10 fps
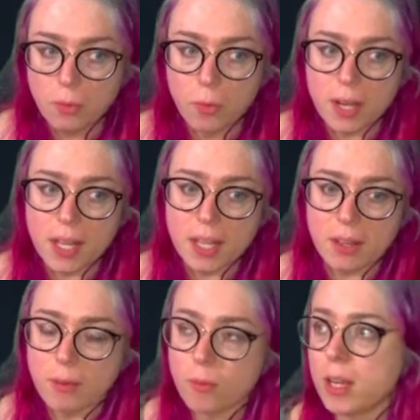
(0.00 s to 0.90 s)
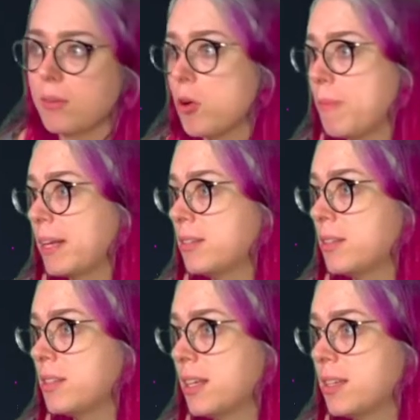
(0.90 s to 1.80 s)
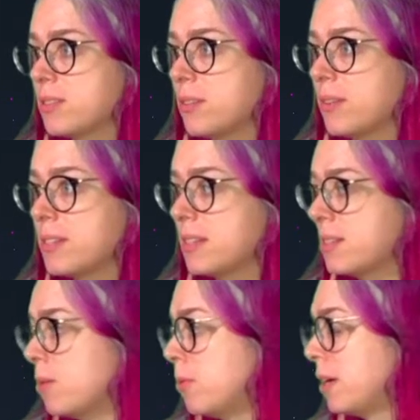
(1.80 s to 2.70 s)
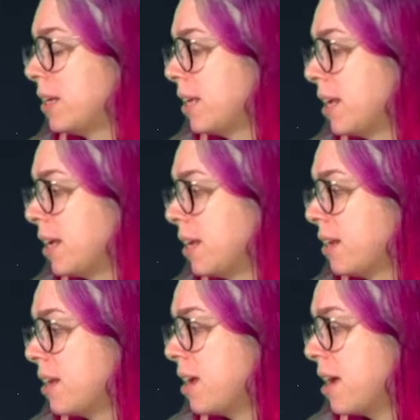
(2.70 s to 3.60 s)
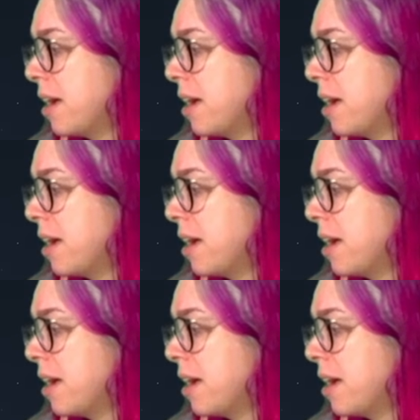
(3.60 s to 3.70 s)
when I'm going back to the States to visit someone in